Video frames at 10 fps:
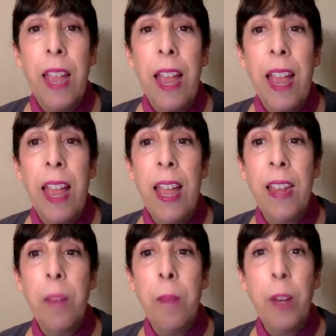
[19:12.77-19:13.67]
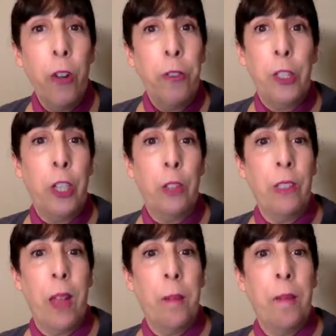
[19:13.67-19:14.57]
and my girlfriend shows
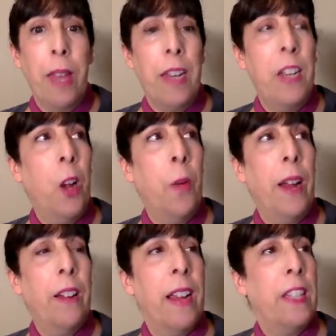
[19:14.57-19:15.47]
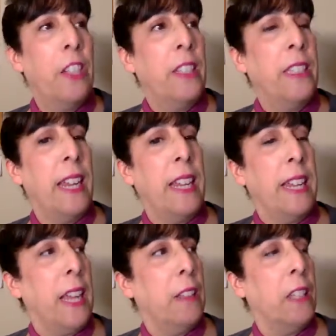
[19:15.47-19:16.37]
up out of nowhere, and she's
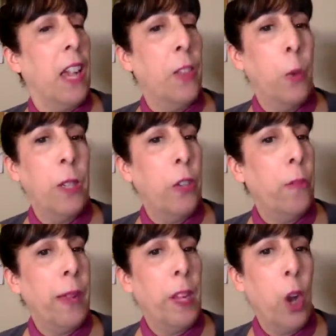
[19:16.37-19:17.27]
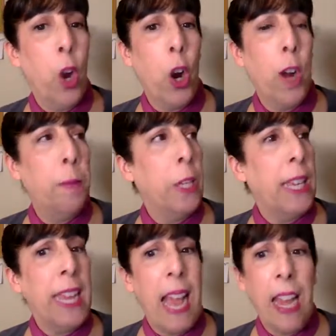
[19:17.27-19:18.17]
standing outside the window of my car. I'm
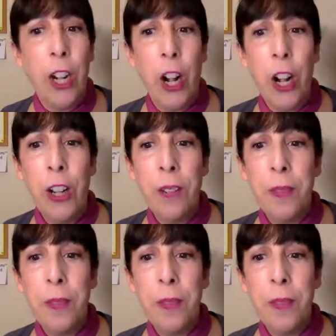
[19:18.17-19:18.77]
looking at her.